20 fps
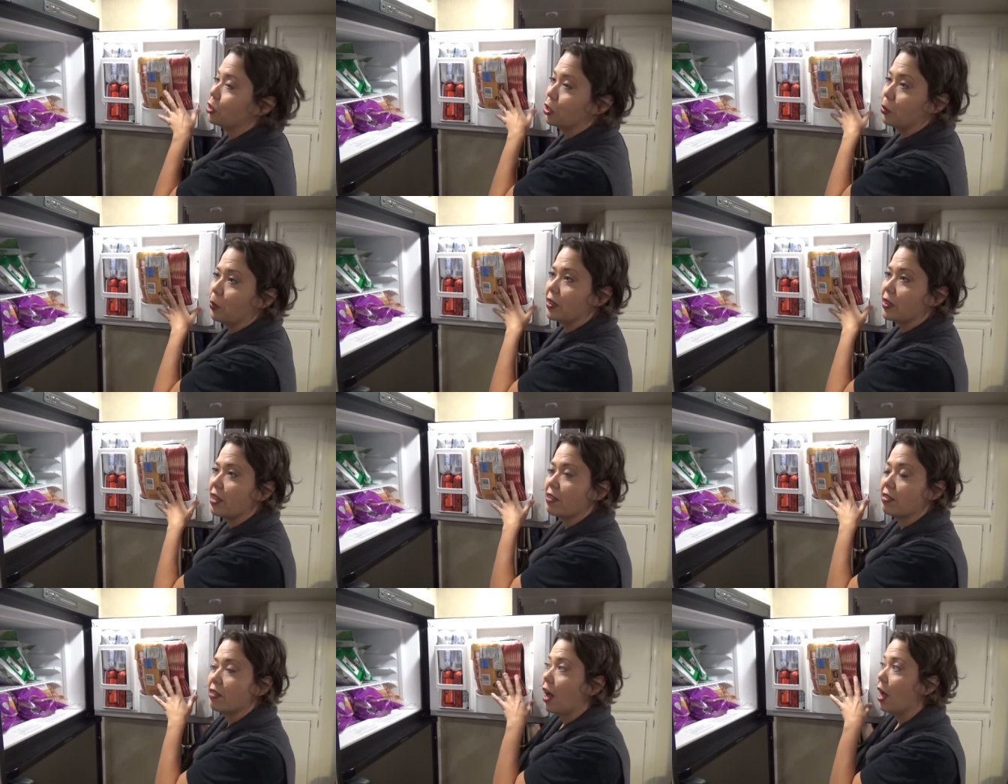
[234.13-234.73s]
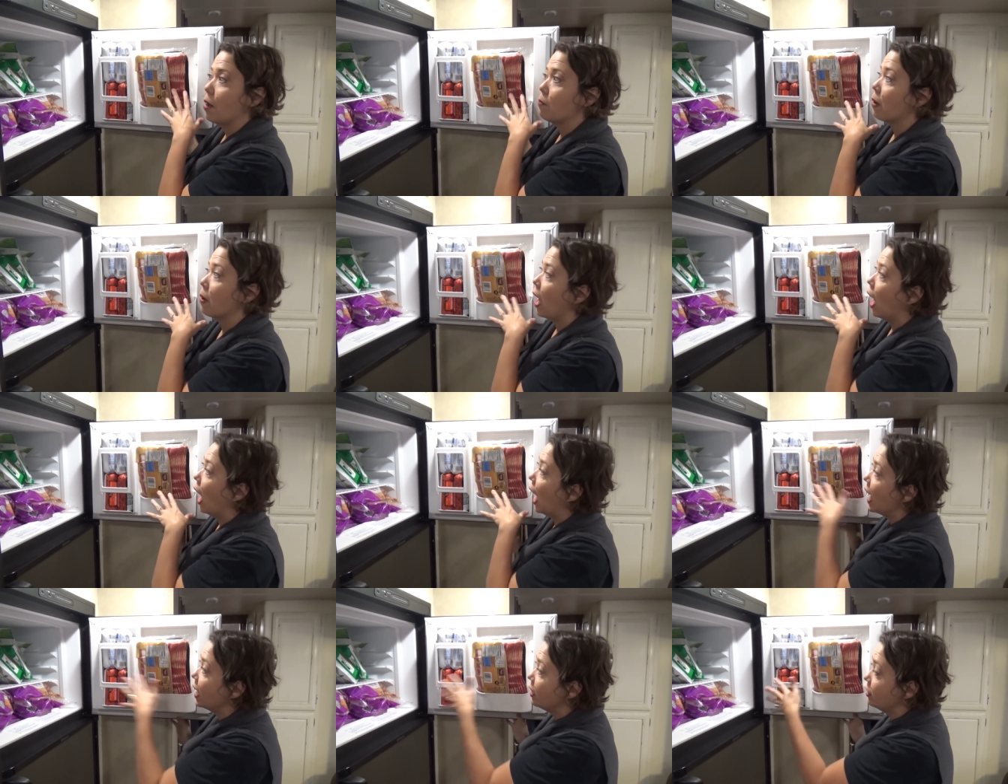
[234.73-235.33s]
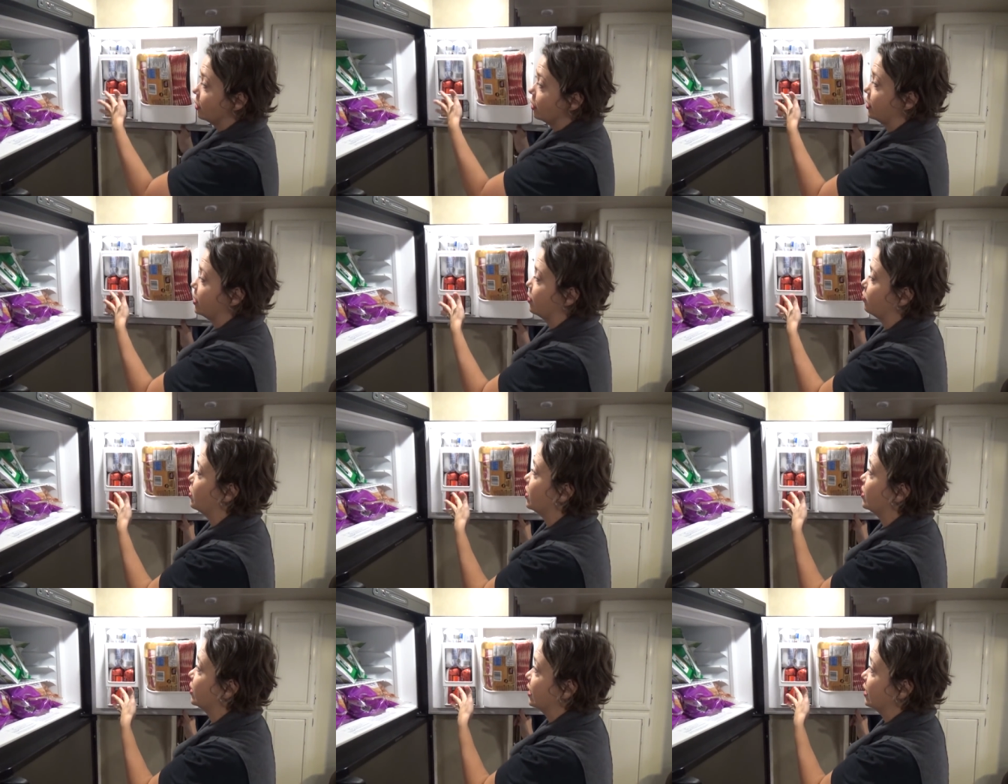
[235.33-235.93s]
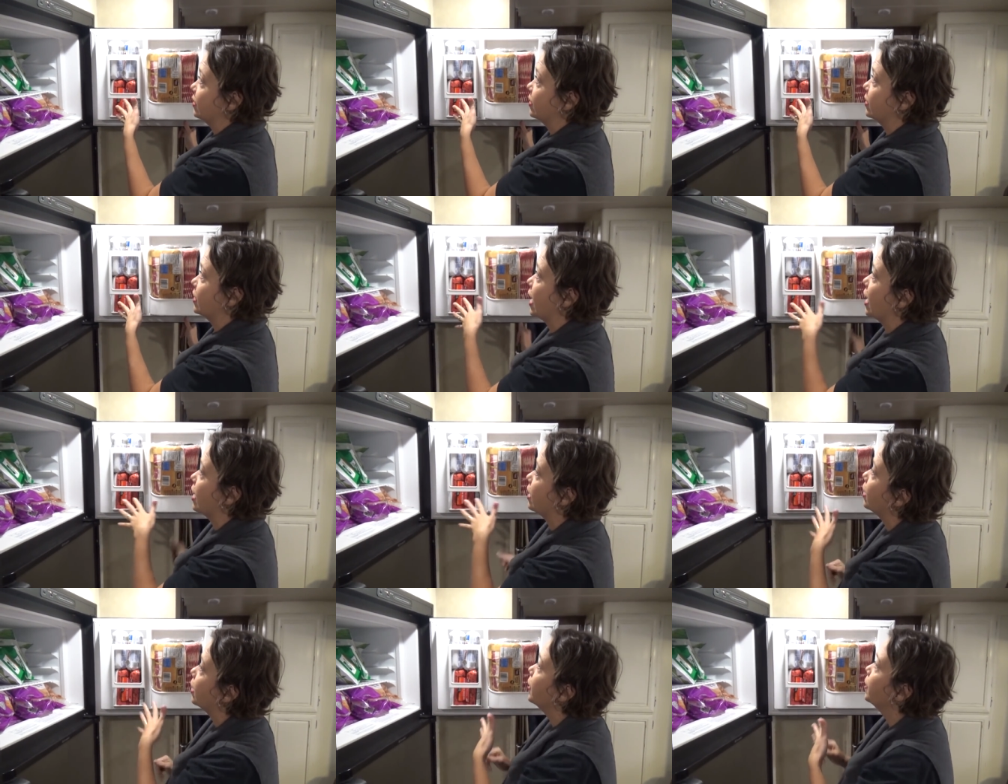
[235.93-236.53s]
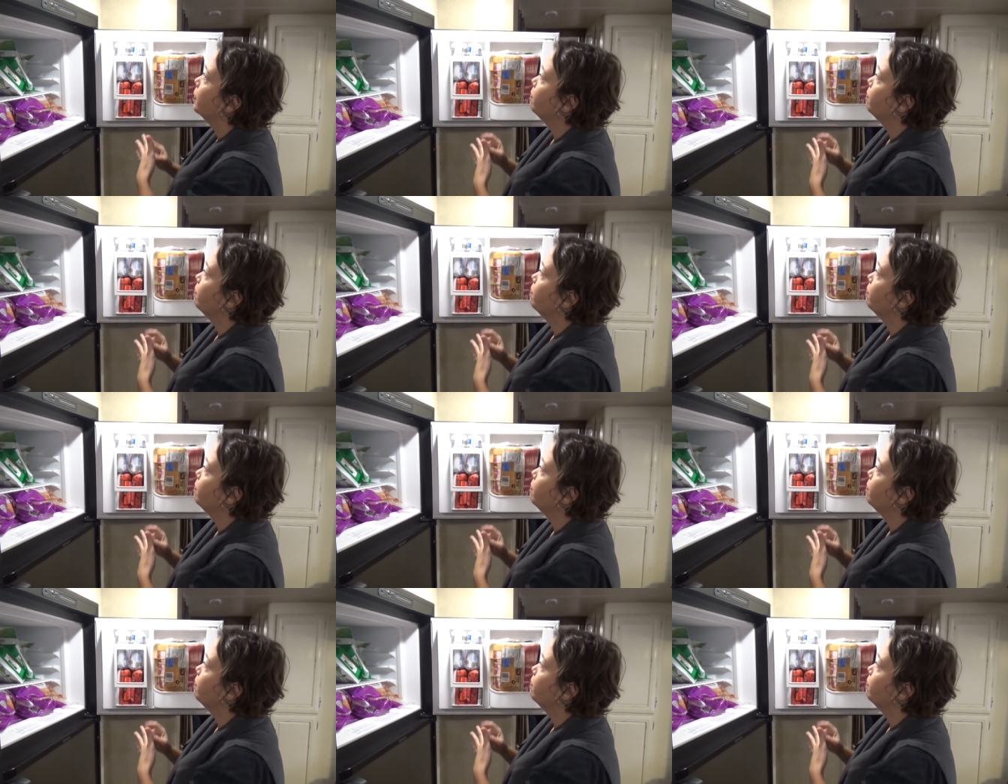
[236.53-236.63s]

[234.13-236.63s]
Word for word: sure what they thought, but I looked at this and said,